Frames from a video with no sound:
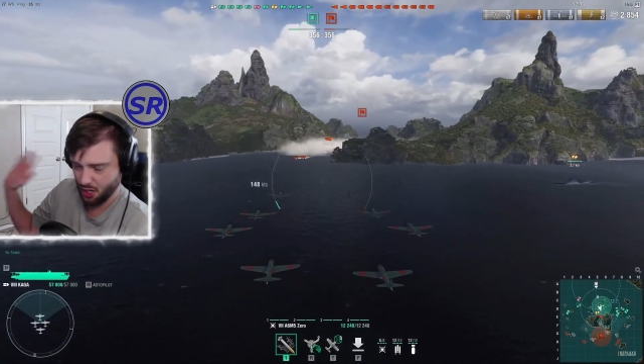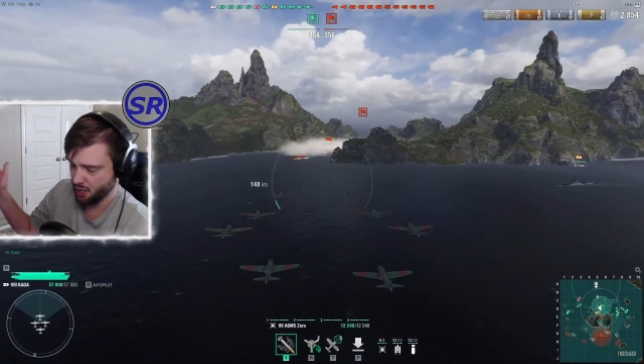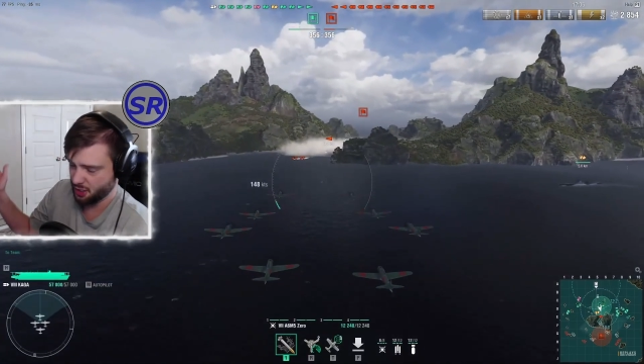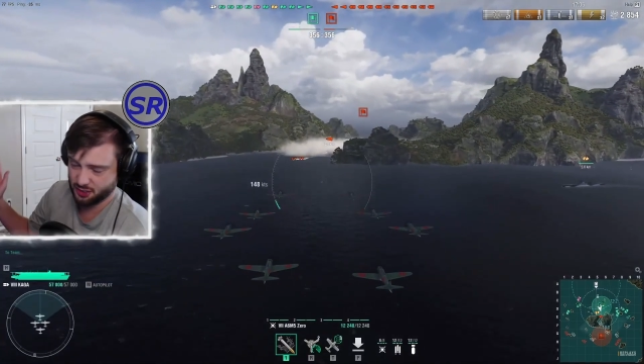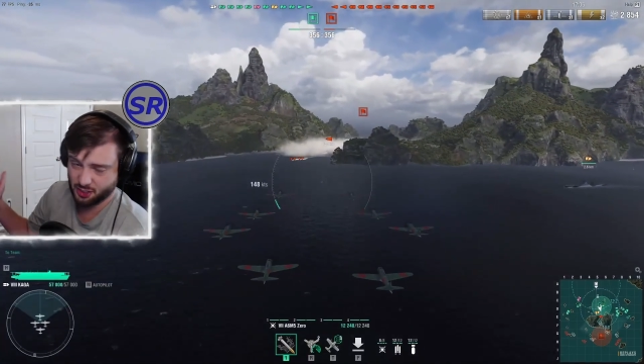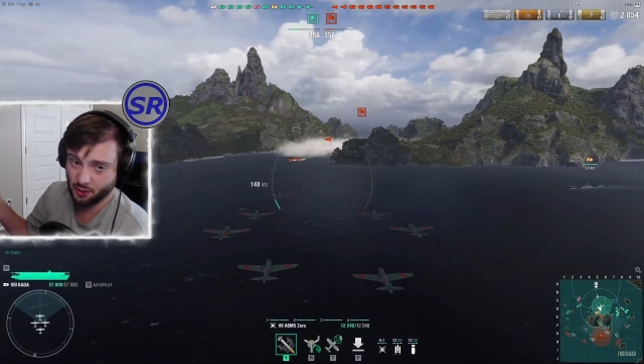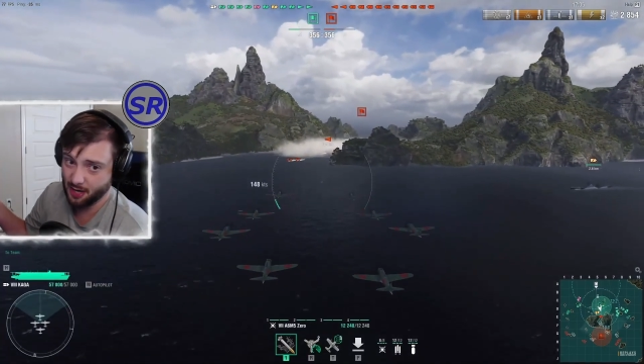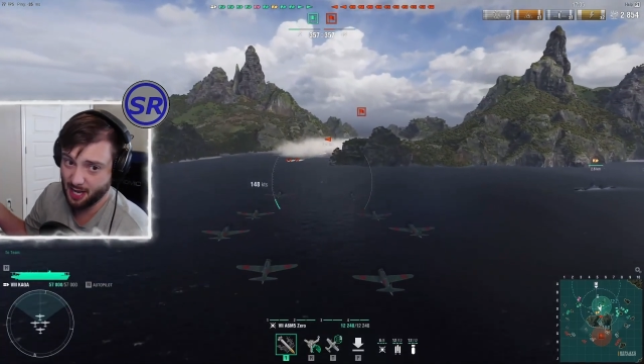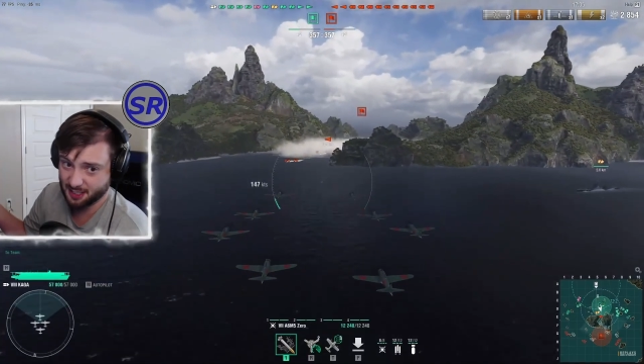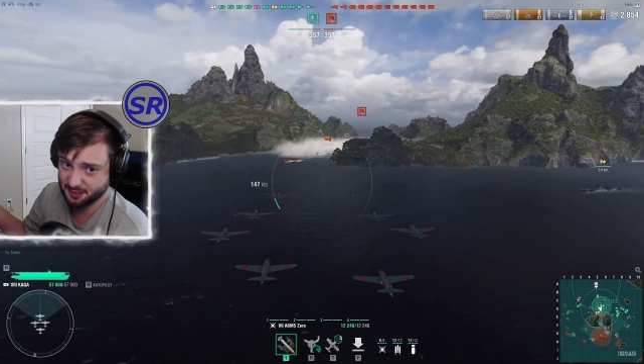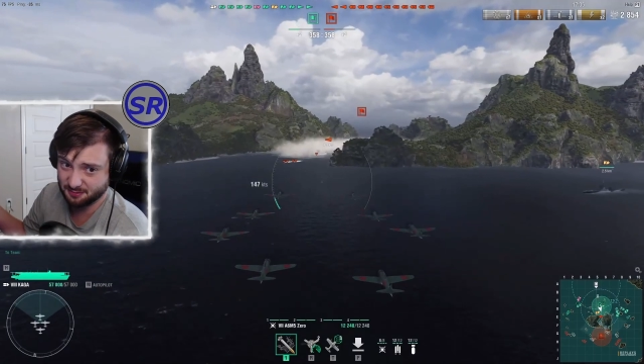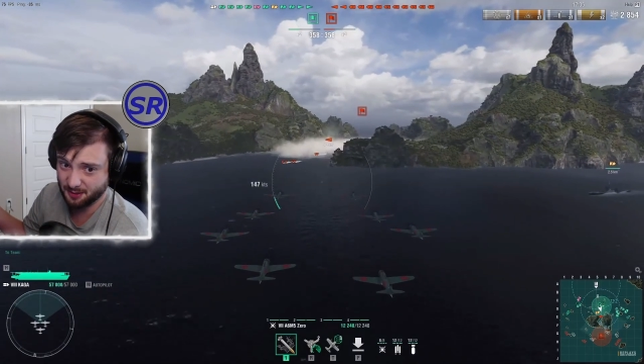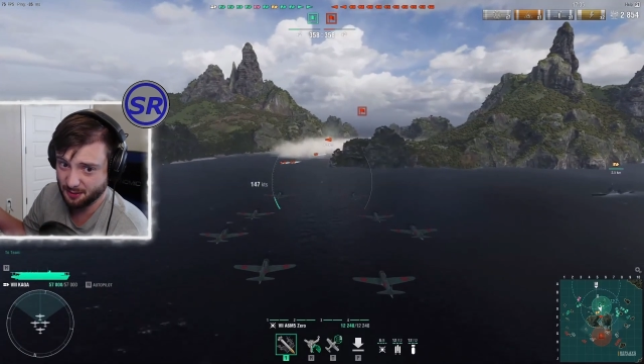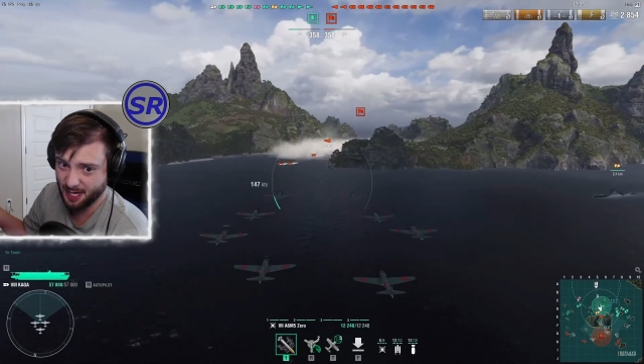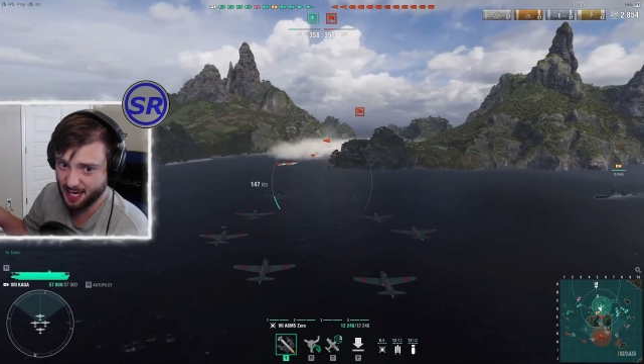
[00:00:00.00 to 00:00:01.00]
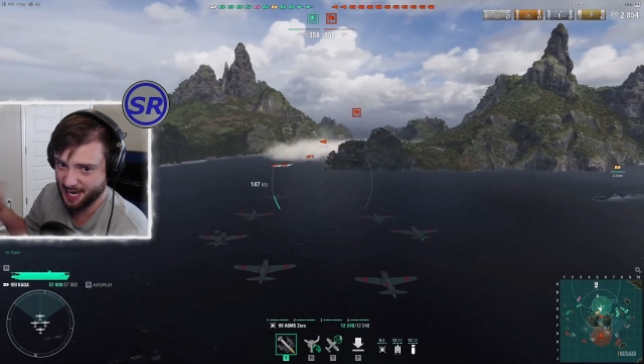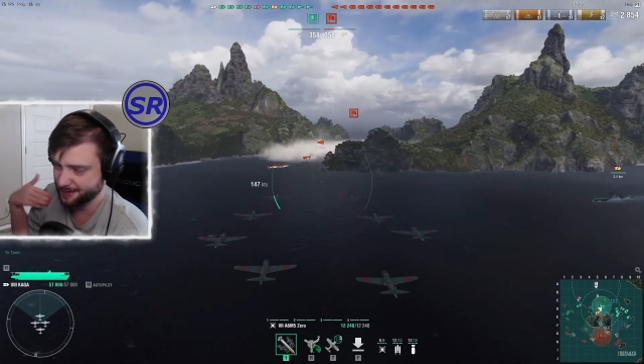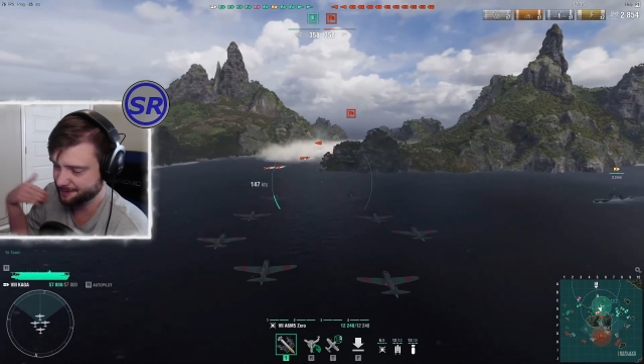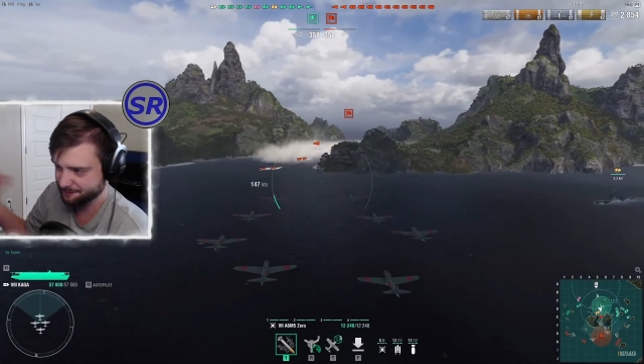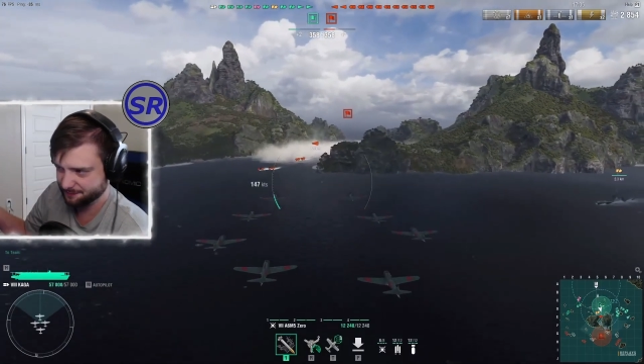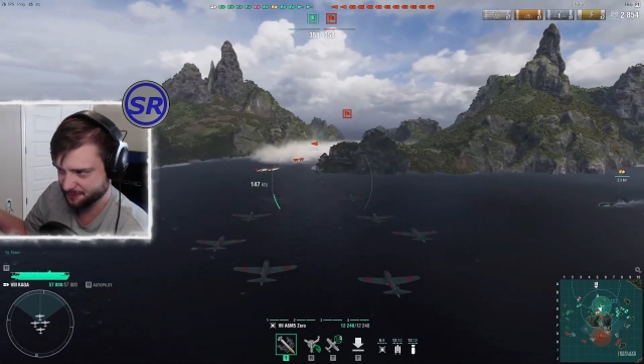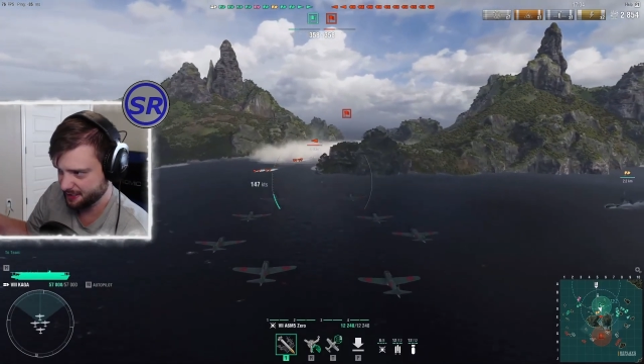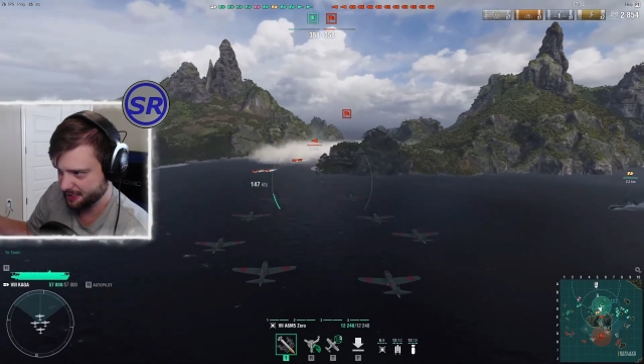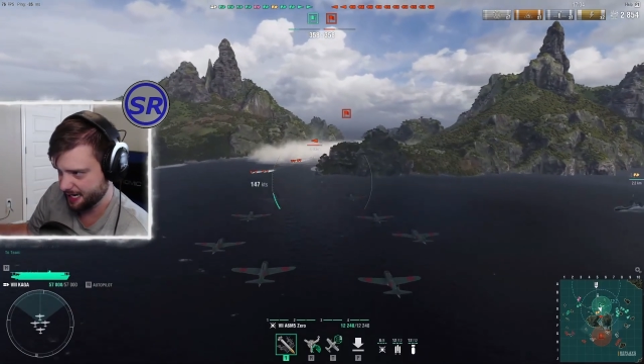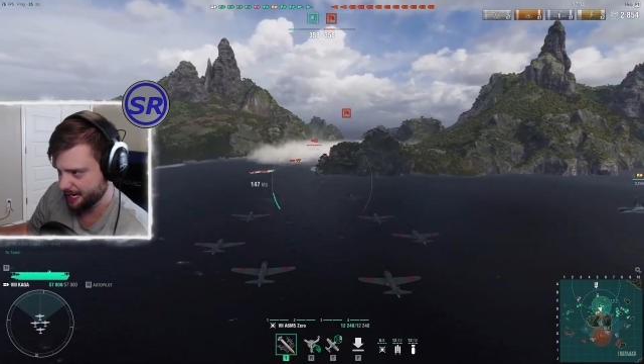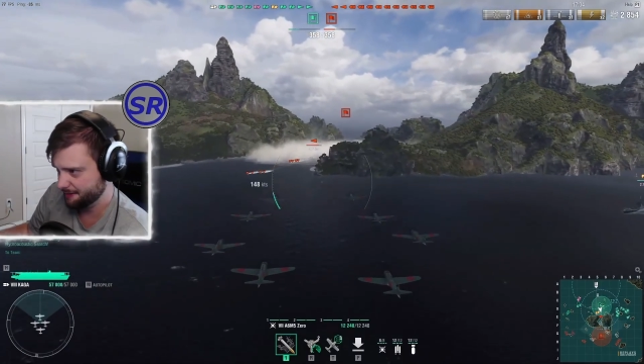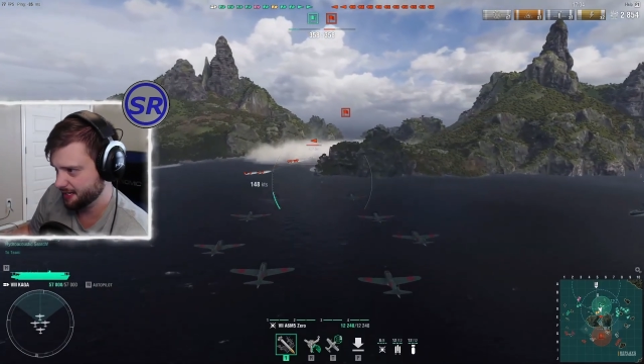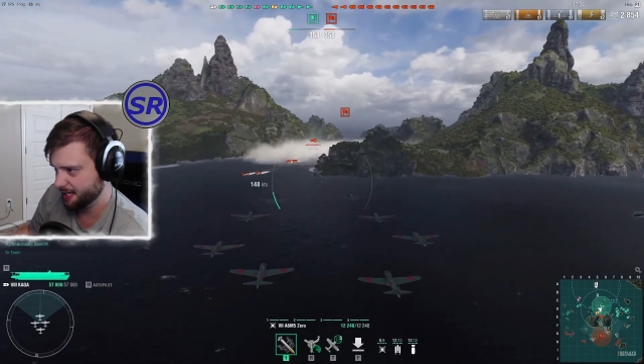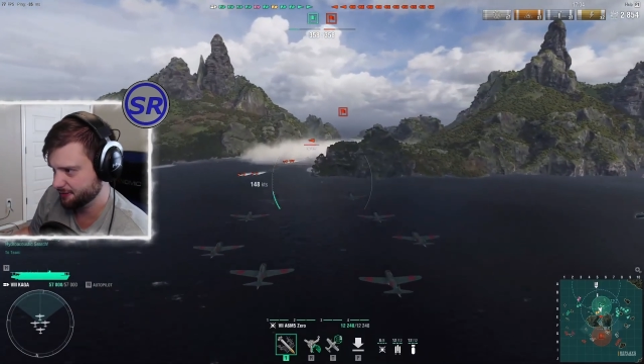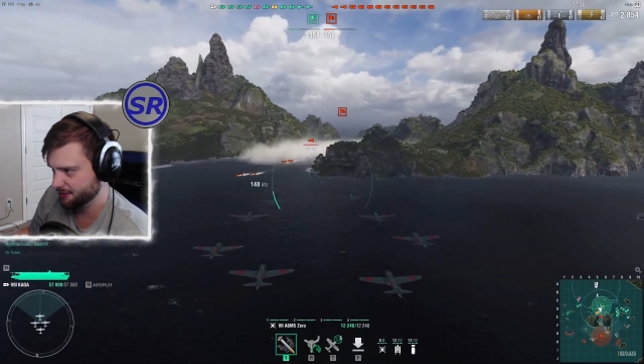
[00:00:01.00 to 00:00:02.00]
Don't ask me why.
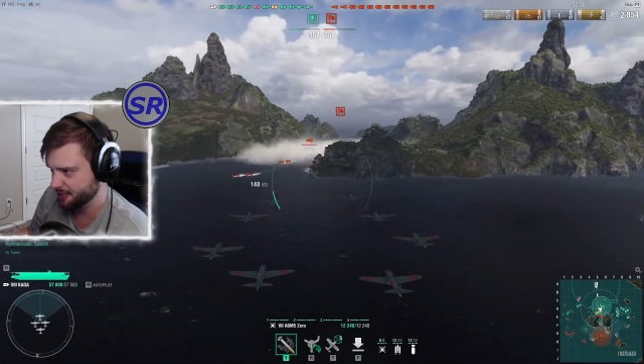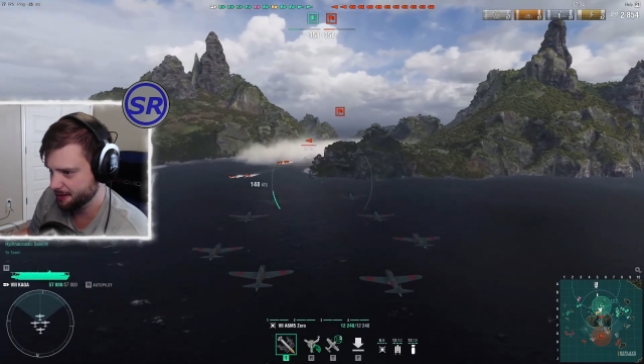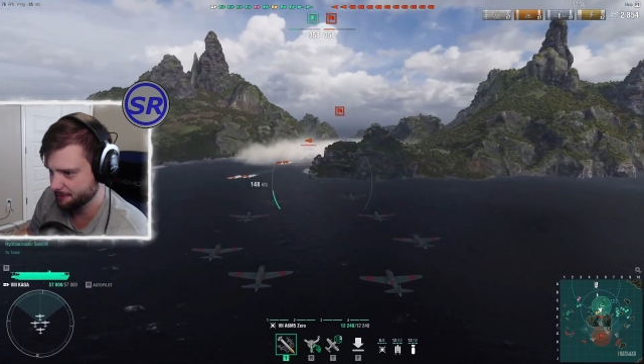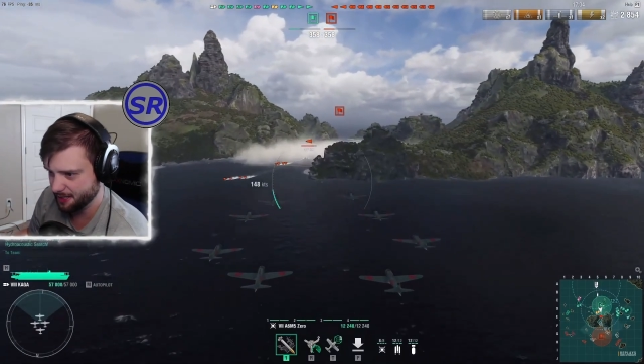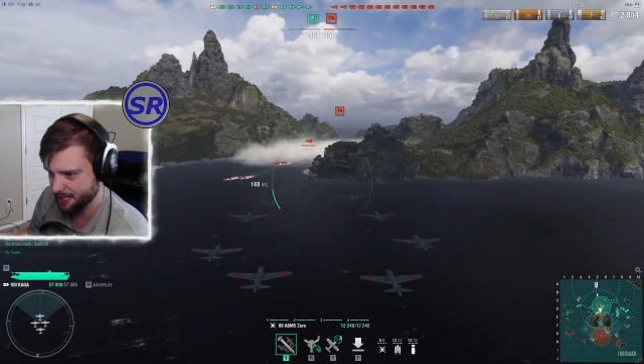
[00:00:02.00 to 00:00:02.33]
I'm not them.